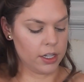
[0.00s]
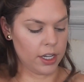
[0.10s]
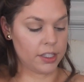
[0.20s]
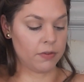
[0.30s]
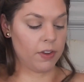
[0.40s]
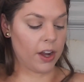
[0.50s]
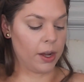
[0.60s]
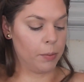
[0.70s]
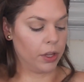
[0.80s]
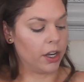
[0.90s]
it's
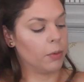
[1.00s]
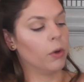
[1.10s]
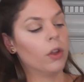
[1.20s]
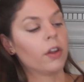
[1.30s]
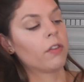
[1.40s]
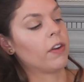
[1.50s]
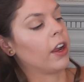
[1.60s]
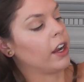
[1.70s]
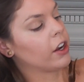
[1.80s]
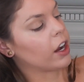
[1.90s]
very blendable, they're
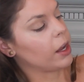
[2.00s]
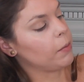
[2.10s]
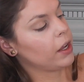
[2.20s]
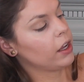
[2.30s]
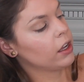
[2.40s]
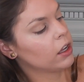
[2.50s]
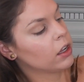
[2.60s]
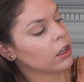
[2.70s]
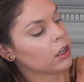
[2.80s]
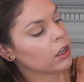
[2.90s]
very creamy,
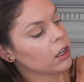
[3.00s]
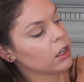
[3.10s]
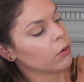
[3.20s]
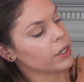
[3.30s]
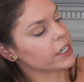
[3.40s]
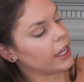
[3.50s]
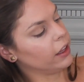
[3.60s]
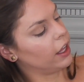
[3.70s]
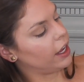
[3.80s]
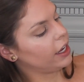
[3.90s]
which I
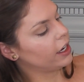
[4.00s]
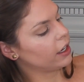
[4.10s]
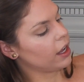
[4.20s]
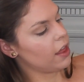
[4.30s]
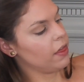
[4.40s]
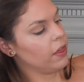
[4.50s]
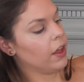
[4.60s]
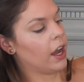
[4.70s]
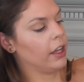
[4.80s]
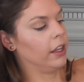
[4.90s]
like. And
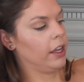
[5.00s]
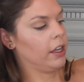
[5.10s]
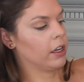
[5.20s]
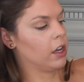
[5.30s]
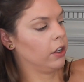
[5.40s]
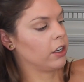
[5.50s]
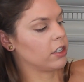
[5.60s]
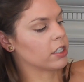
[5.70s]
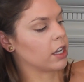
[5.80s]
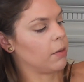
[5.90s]
the highlight color is
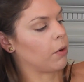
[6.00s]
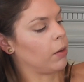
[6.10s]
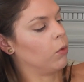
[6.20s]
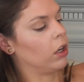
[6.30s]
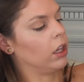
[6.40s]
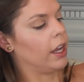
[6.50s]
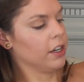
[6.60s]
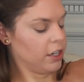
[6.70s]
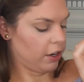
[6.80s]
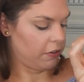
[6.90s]
just gonna bring more
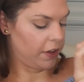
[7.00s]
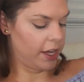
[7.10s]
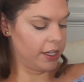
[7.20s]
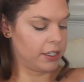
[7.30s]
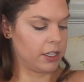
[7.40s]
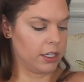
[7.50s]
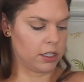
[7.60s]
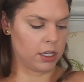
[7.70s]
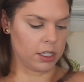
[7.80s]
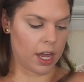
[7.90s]
light to your face.
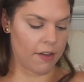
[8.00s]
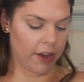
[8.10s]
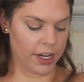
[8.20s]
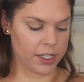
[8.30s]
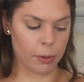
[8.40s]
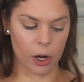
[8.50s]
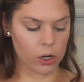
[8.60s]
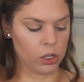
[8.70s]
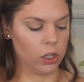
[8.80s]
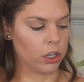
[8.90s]
It doesn't have any
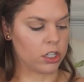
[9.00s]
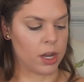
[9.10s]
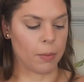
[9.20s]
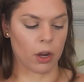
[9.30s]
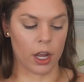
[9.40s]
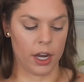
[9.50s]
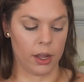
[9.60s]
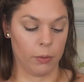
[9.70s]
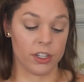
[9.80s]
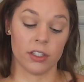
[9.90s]
sparkle or shimmer in
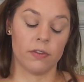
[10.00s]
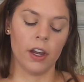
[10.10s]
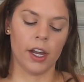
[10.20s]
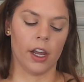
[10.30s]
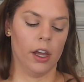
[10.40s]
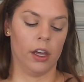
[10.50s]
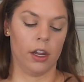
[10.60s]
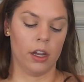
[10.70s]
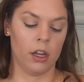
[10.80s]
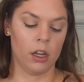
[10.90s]
it, which is very good.